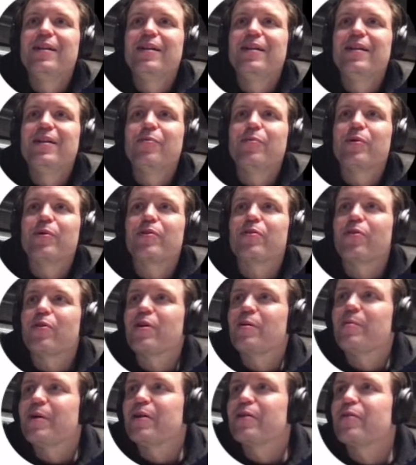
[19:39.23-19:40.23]
We're talking
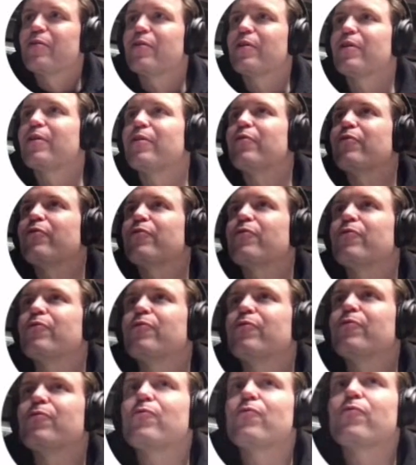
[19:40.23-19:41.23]
about
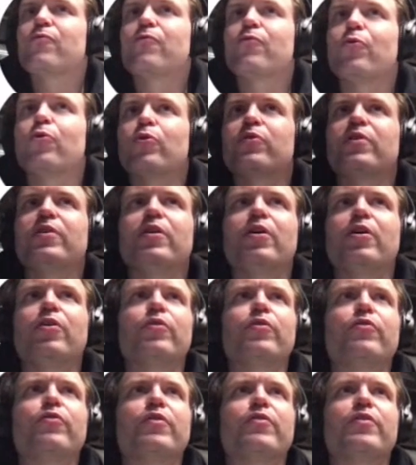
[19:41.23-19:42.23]

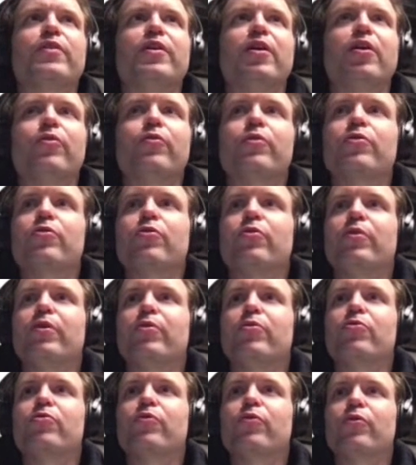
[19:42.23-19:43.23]
1,400, 1,500
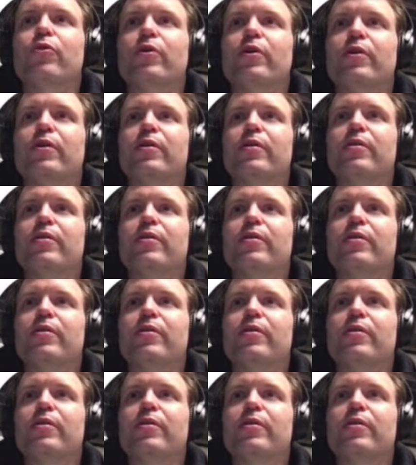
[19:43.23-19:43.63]
euros for